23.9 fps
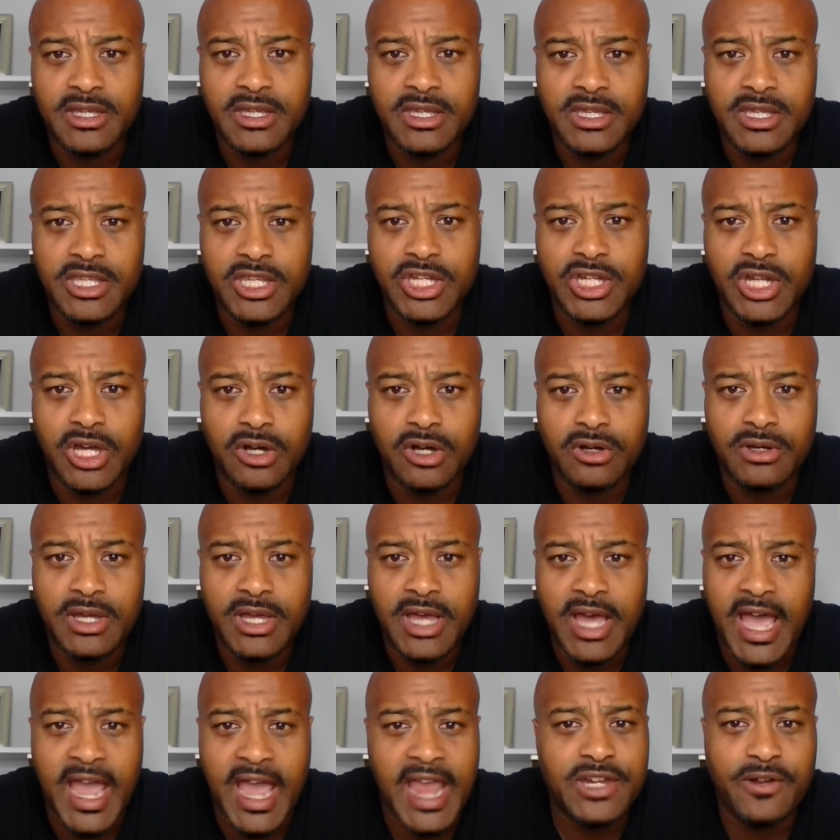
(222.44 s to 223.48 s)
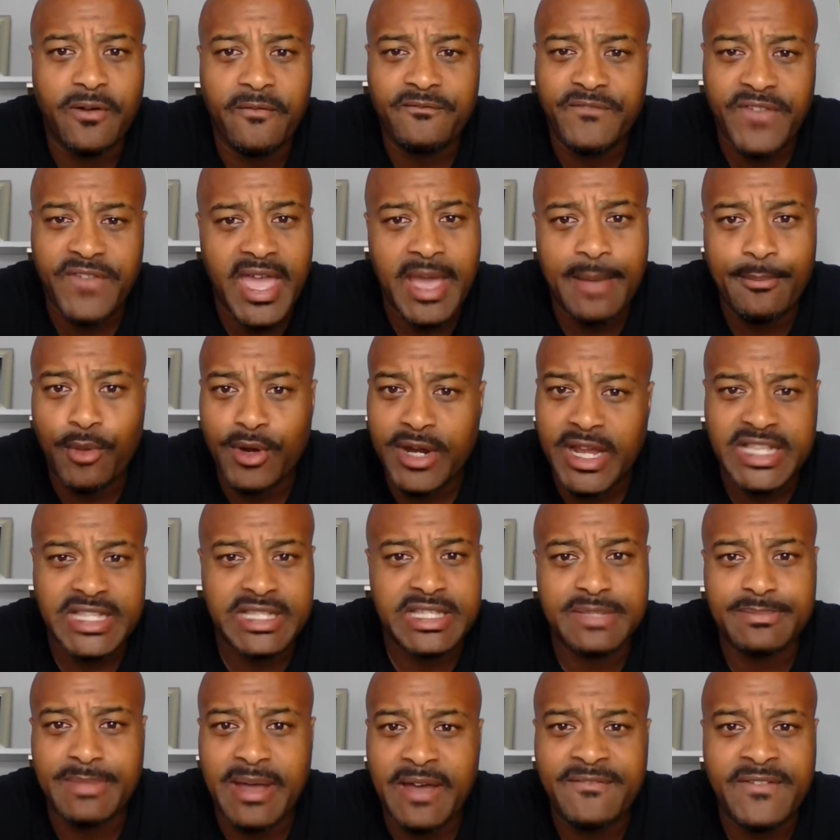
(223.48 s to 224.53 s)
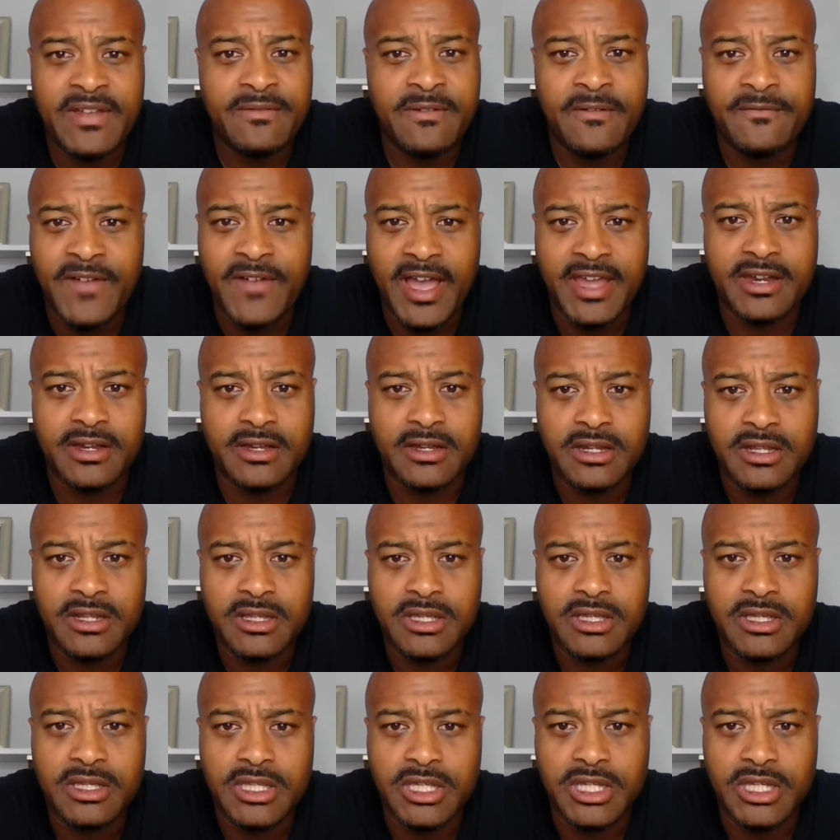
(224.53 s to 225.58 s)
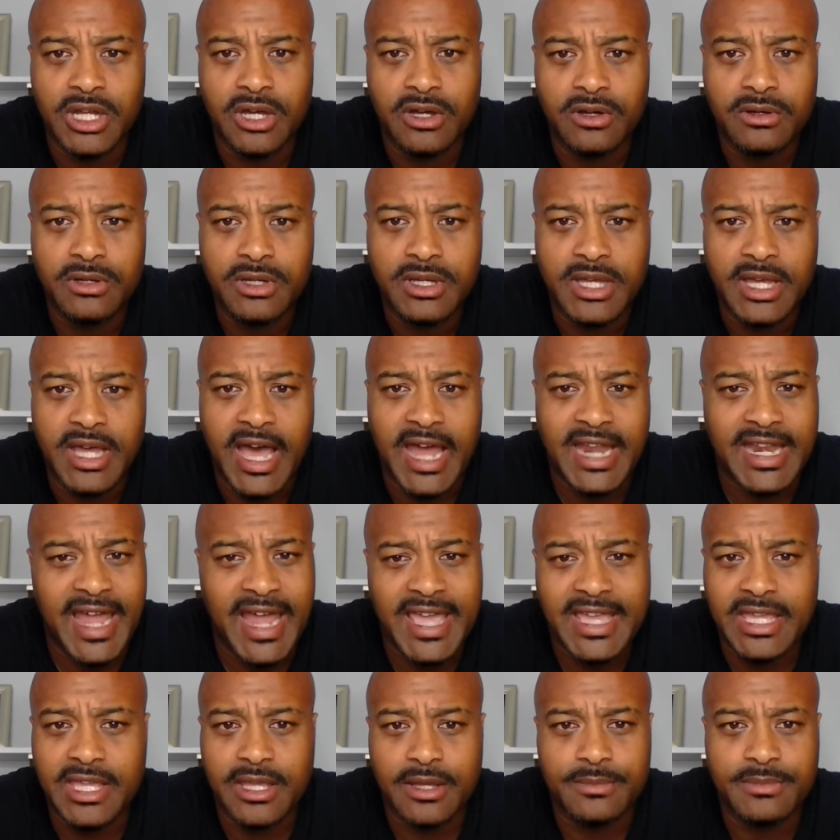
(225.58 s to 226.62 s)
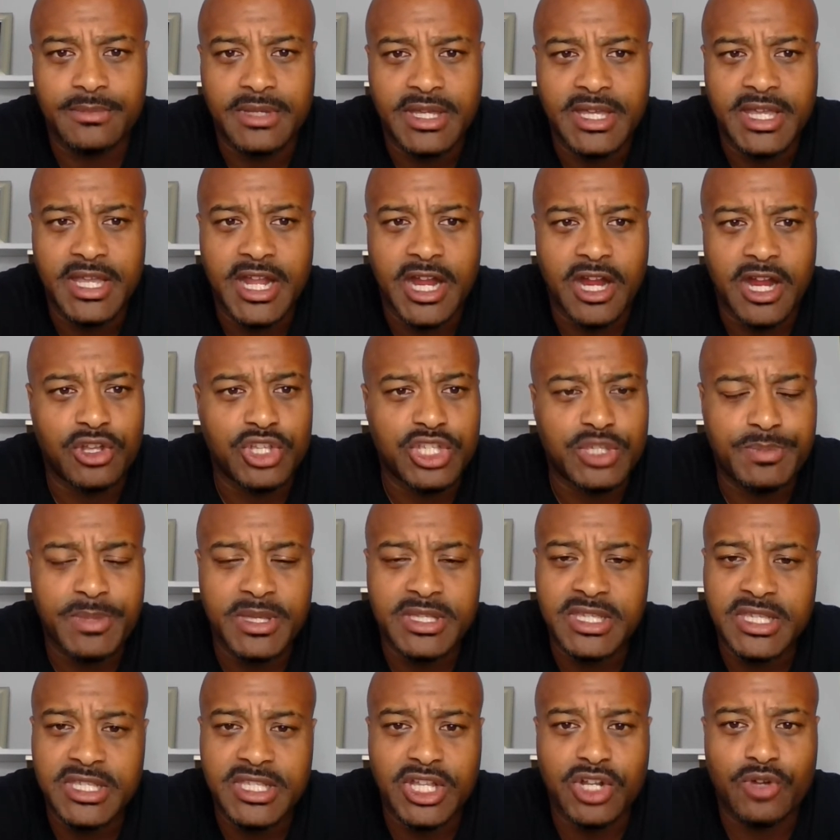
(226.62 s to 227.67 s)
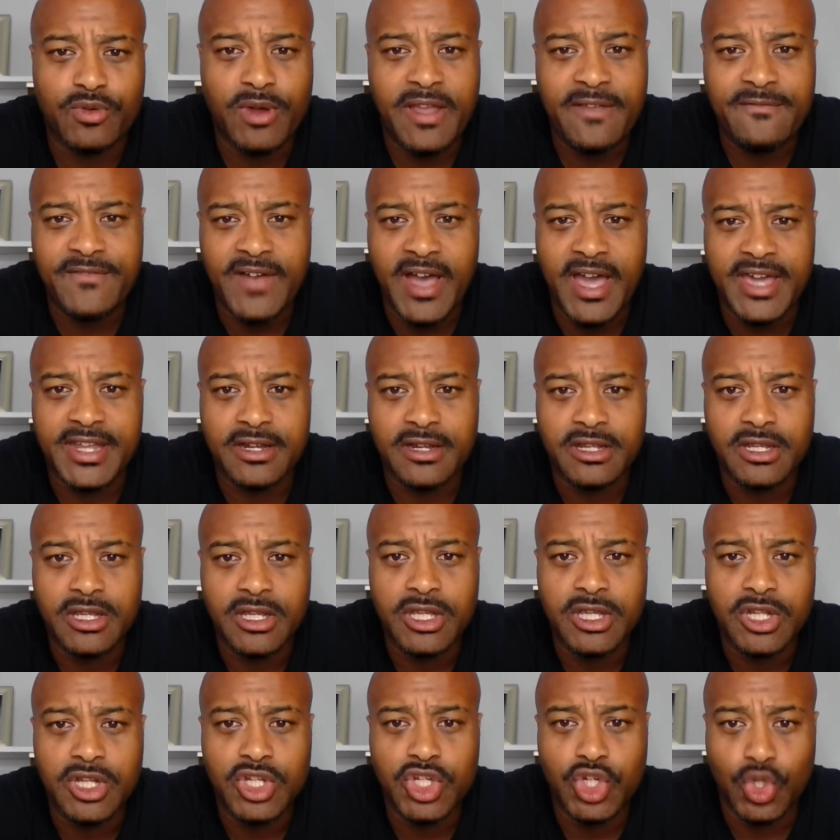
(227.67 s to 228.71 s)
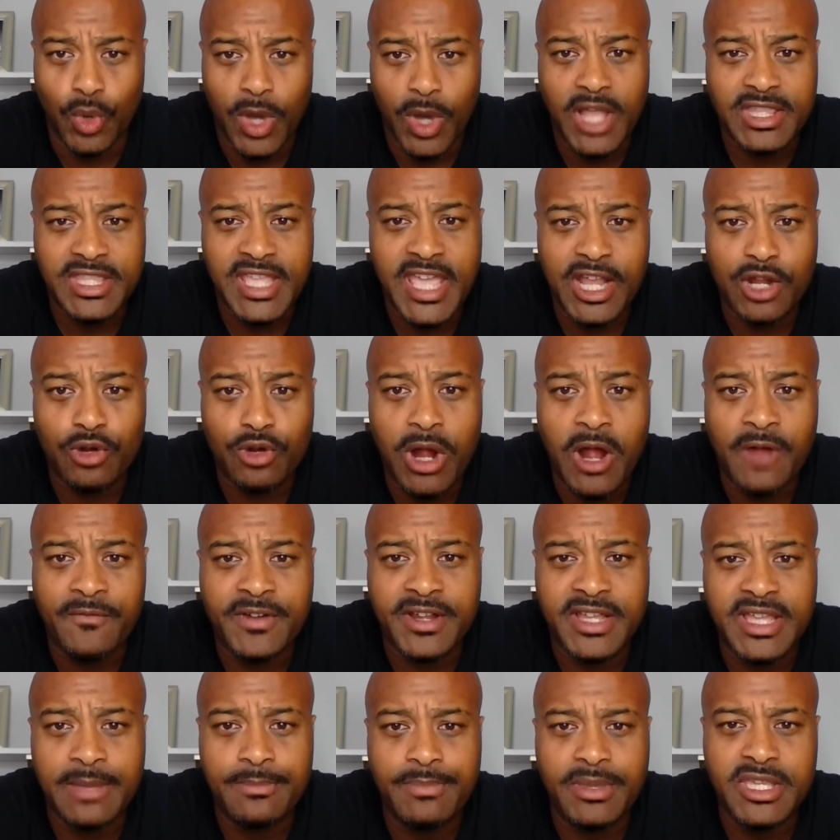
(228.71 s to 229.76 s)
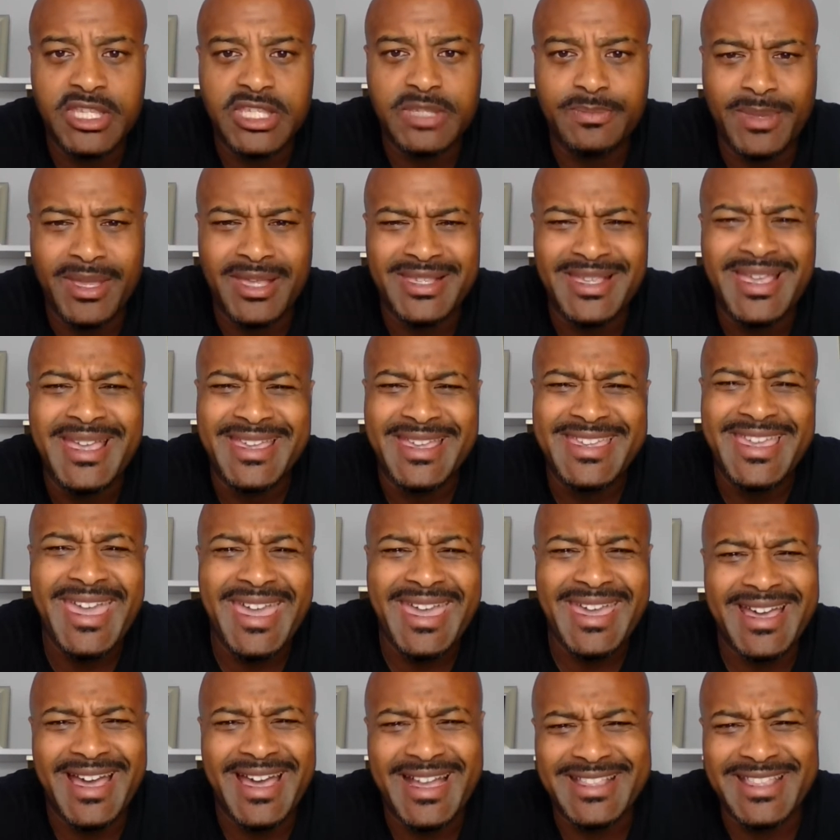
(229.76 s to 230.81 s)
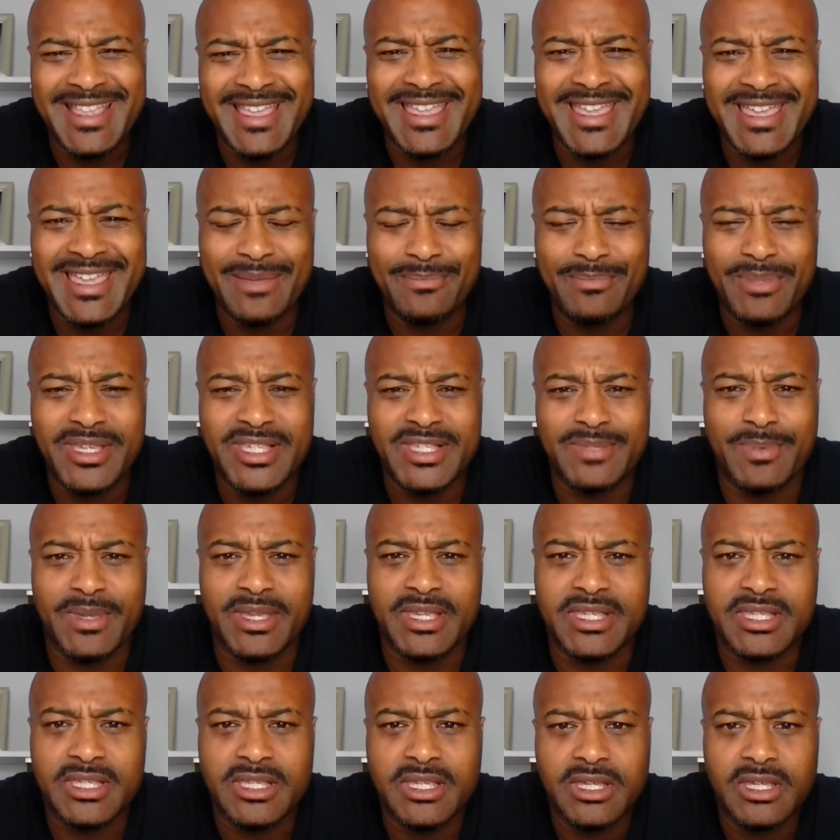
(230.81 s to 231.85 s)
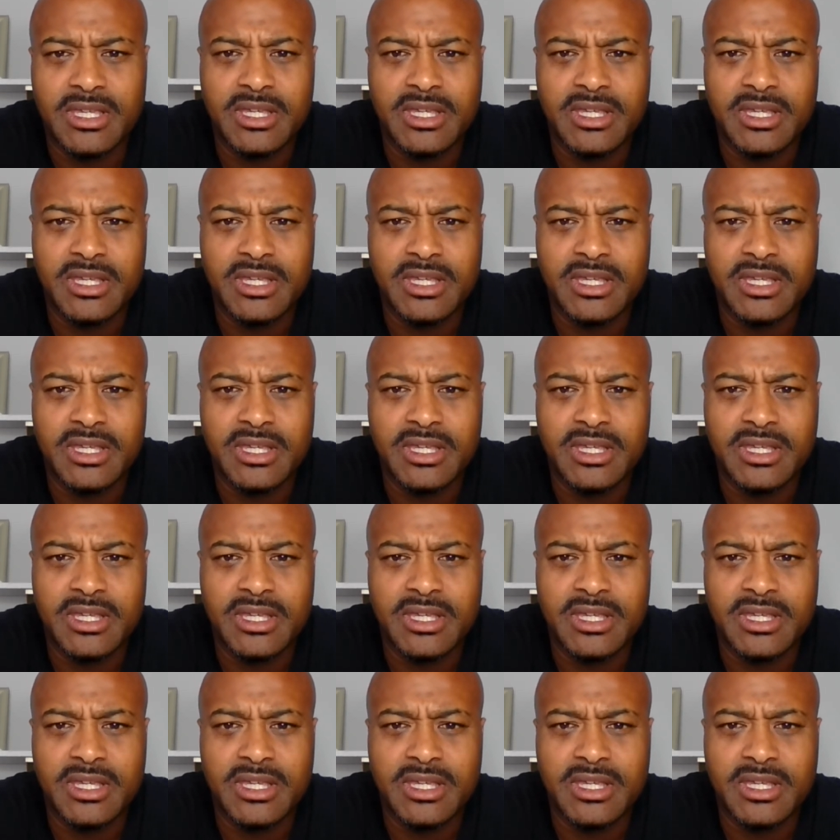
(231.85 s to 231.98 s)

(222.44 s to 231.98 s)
You know, I ain't no fanboy. That's just my favorite fighter. You know, I like him. Errol Spence, he's a great fighter. Do I think Crawford can beat Spence? Yeah, I think he can beat Spence.